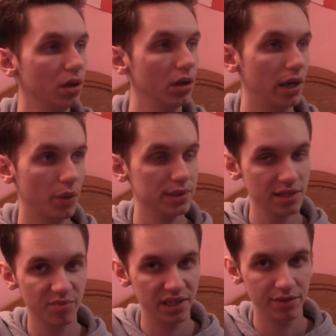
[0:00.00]
and always
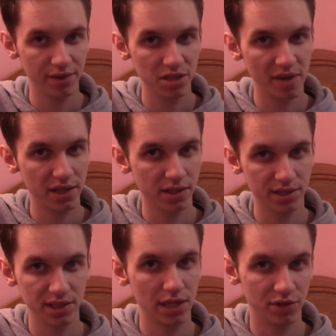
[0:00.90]
give money if they demand it
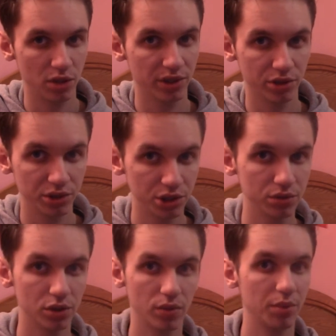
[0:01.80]
because you never know what they'll do
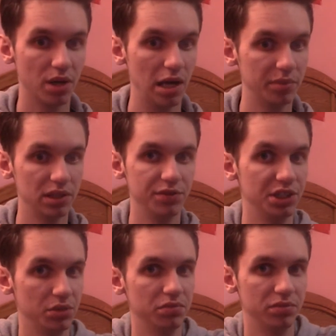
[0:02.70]
or what will happen if you
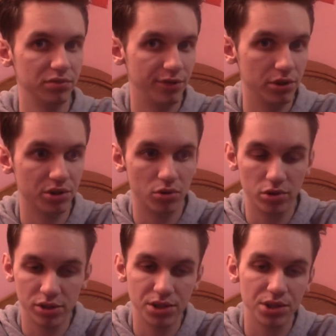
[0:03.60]
don't follow their
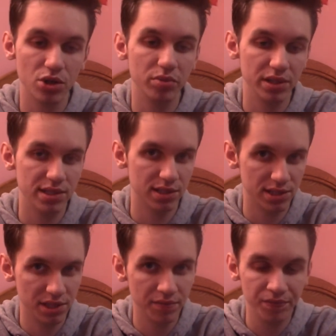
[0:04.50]
orders. So please
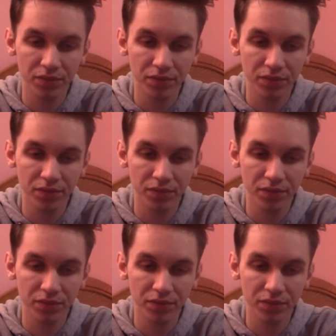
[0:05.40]
listen